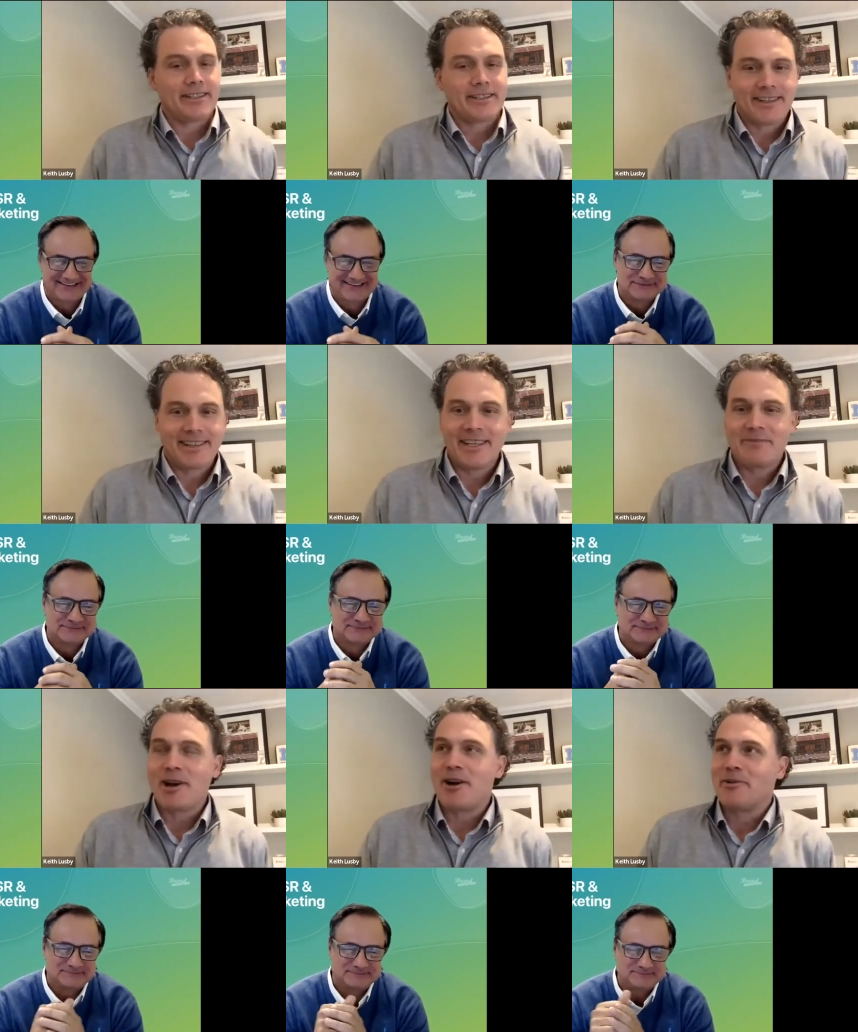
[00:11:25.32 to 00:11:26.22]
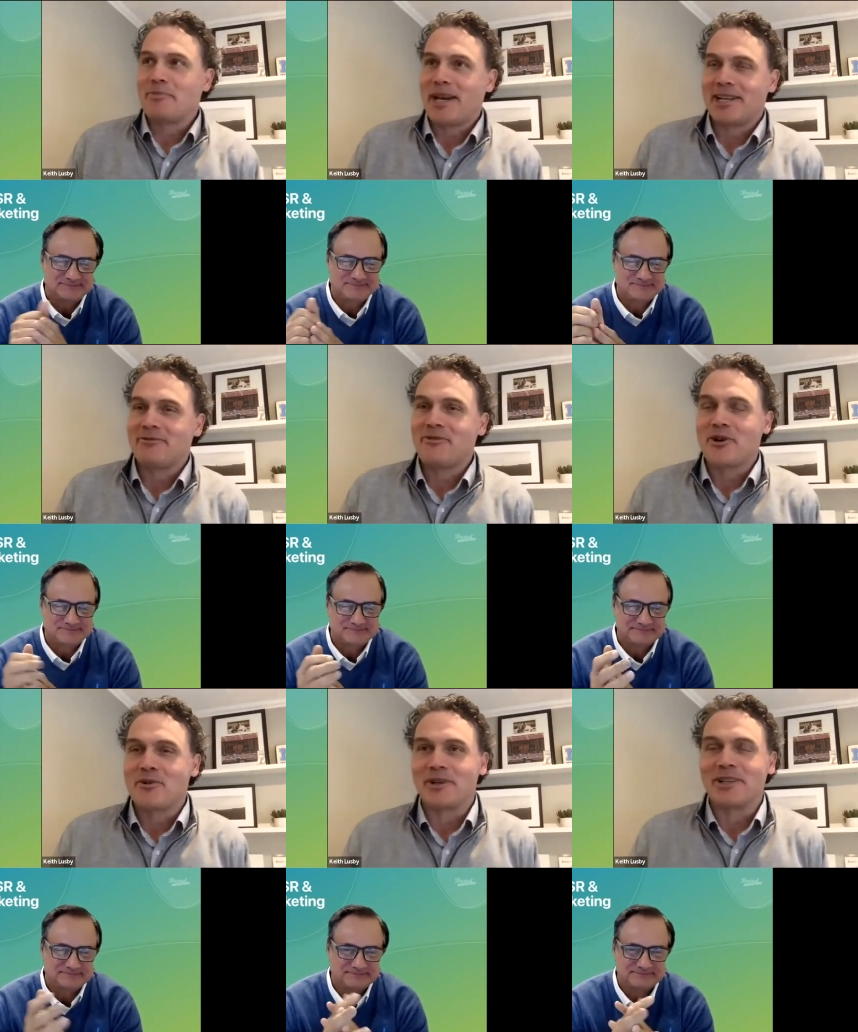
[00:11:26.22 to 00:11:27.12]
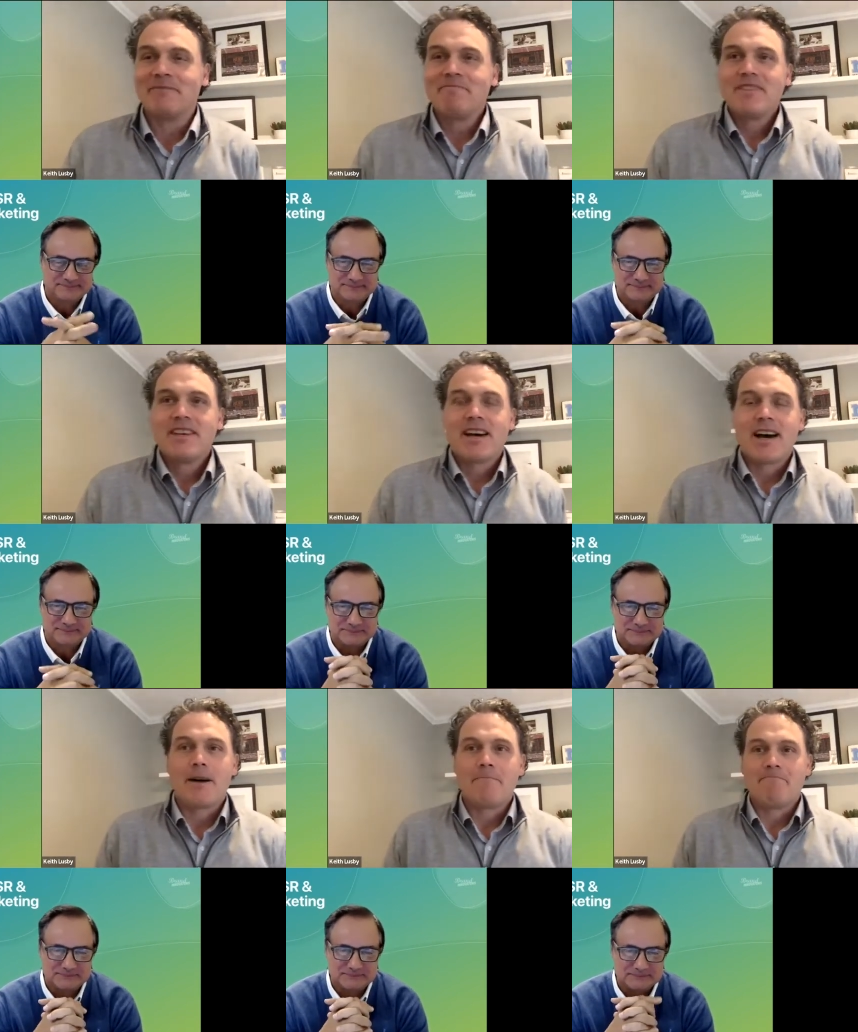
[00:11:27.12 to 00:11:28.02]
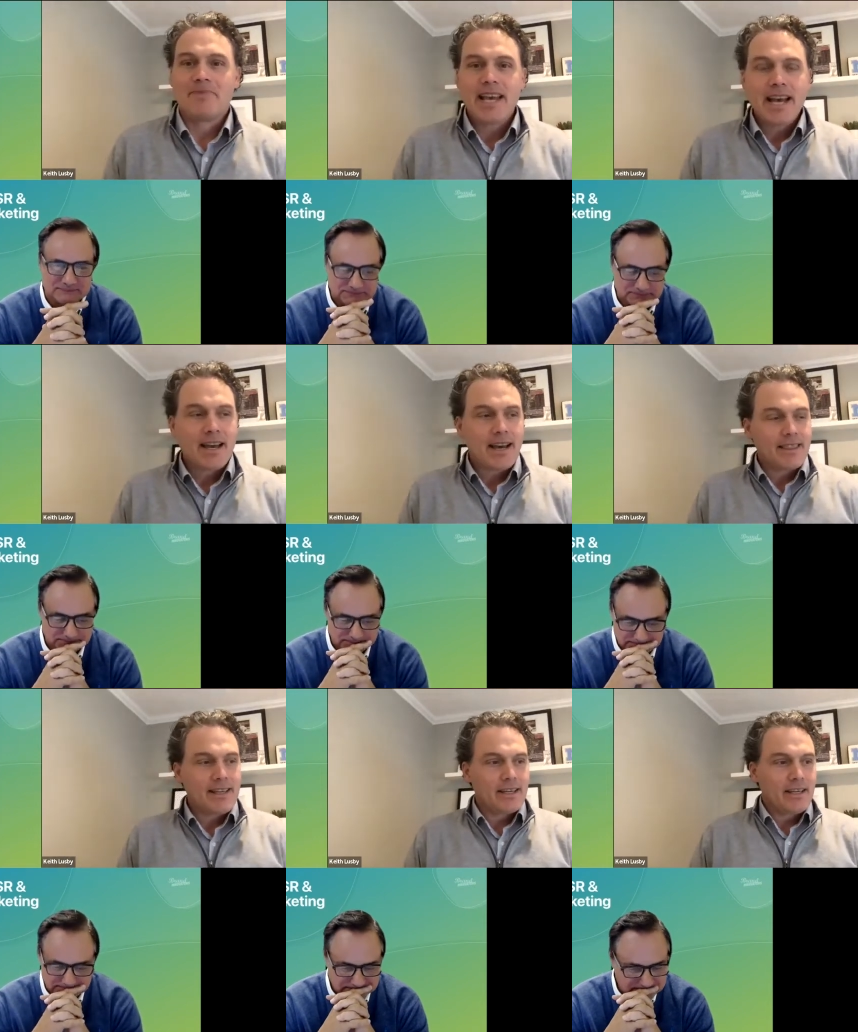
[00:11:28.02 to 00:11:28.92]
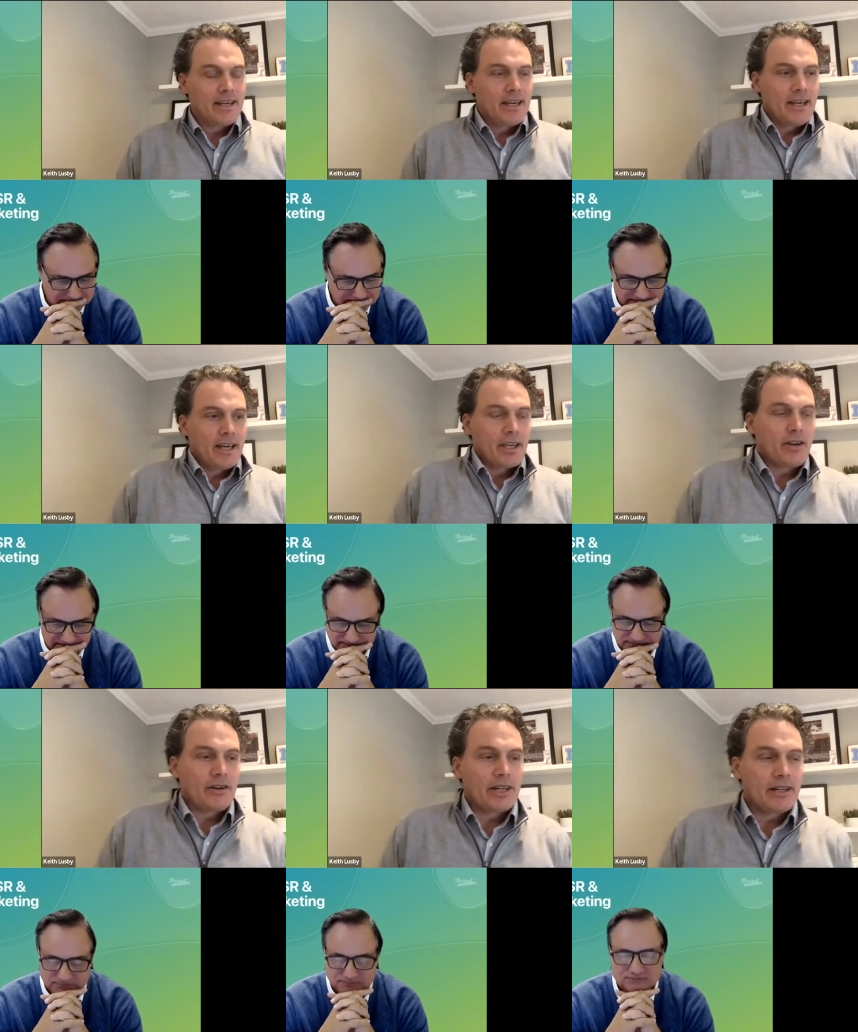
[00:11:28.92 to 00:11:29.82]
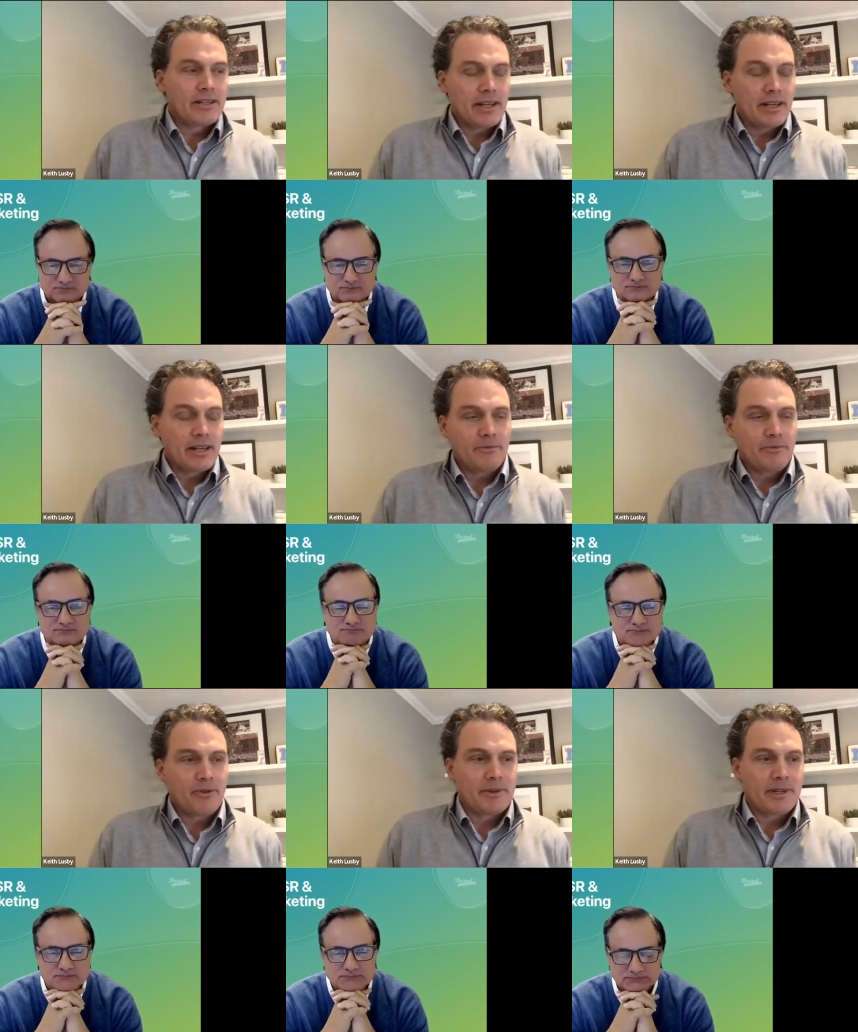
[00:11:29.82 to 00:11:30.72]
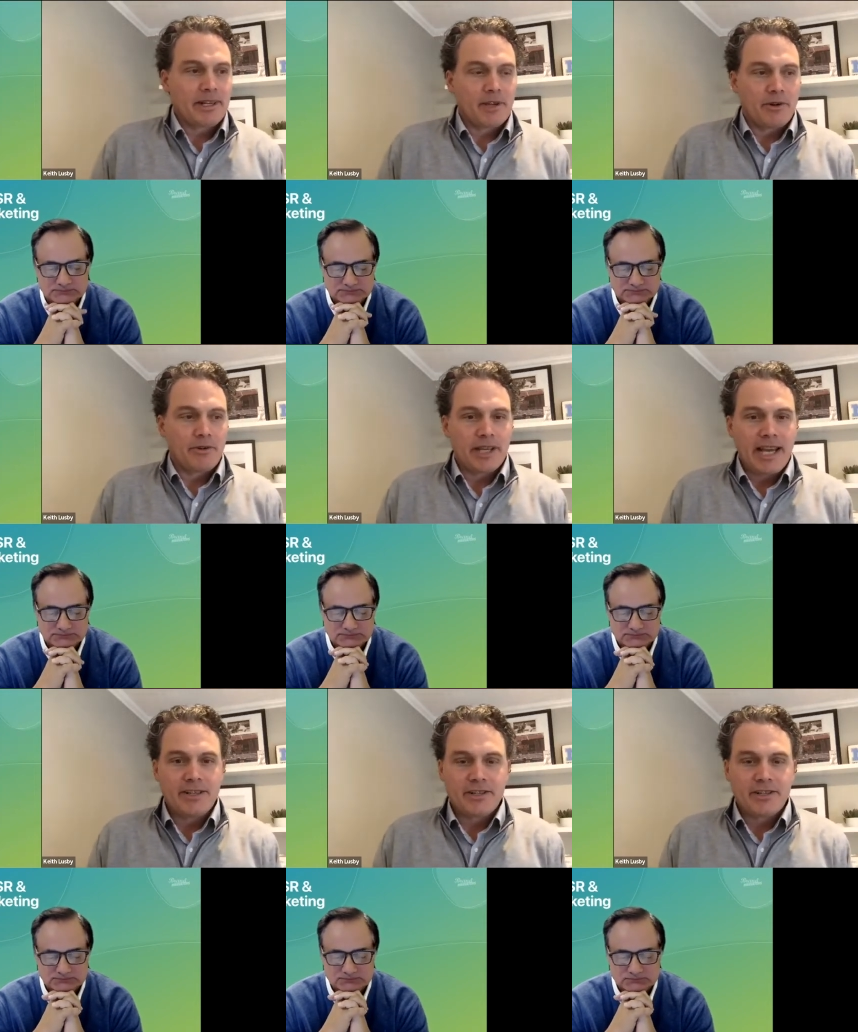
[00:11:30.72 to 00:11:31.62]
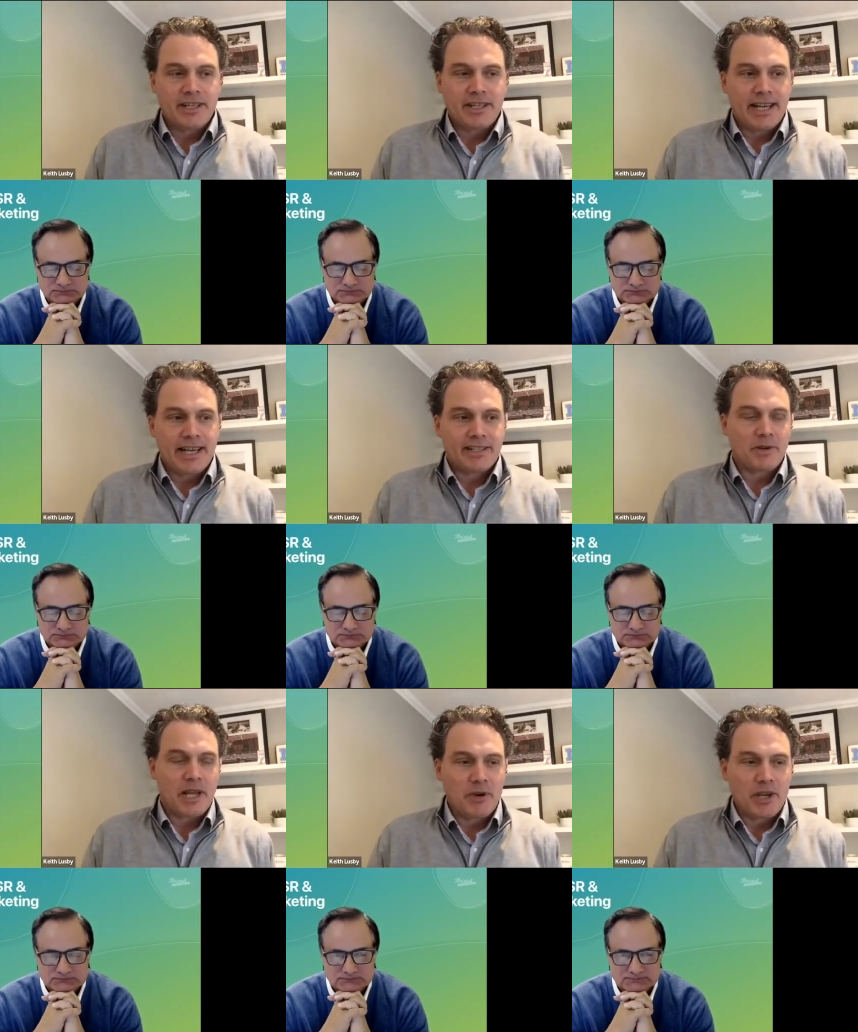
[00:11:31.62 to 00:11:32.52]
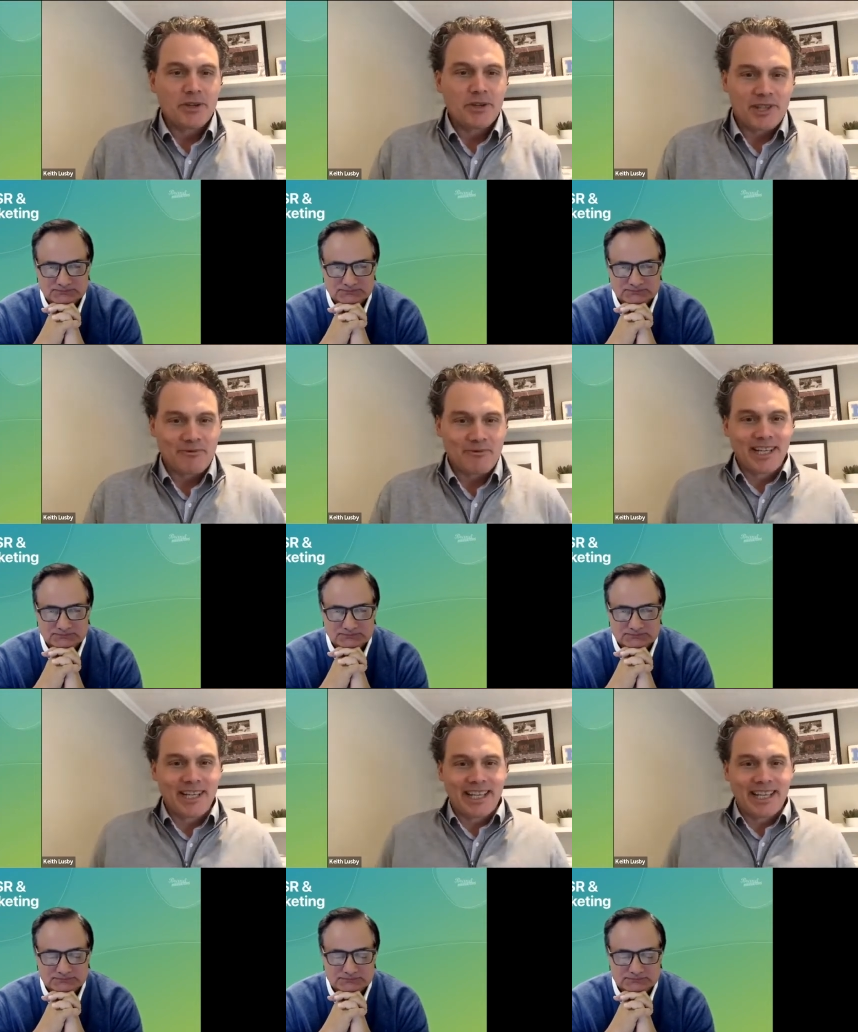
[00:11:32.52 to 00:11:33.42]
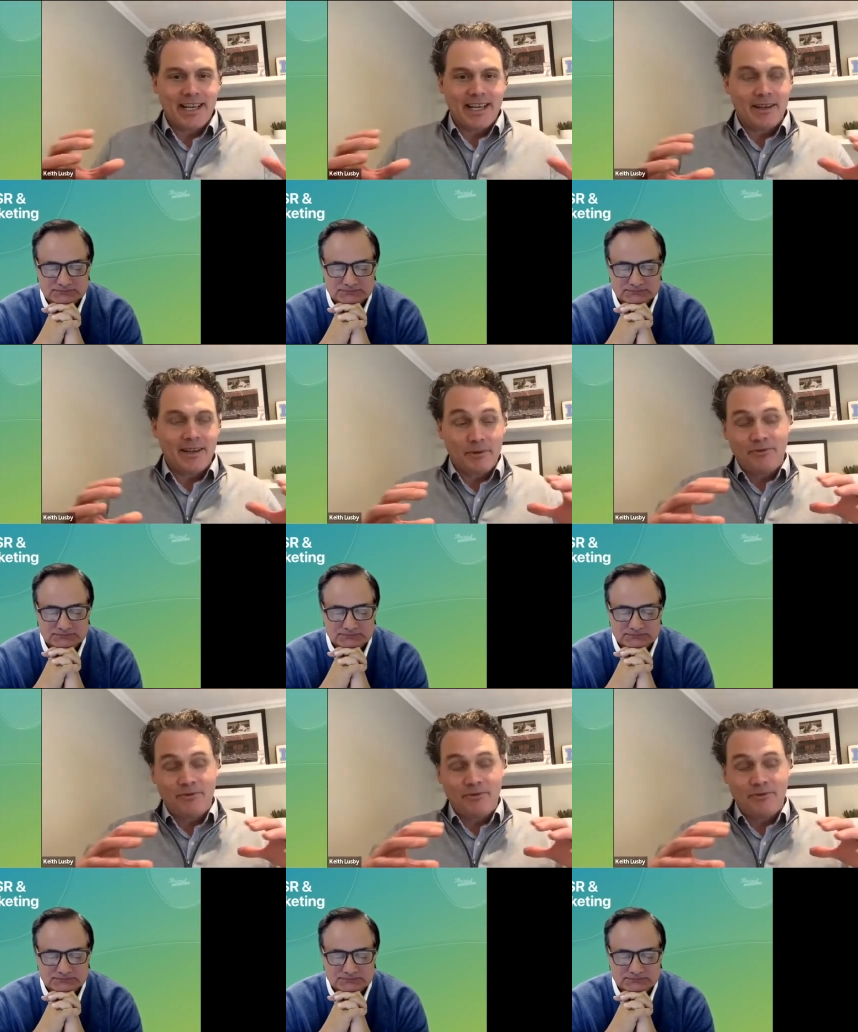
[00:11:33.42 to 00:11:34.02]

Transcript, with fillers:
Speaker 1: going to keep going, paying it forward. Um, yeah, I think you know, it's, it comes from an you know the agency days, and, and we used it really. Uh, it was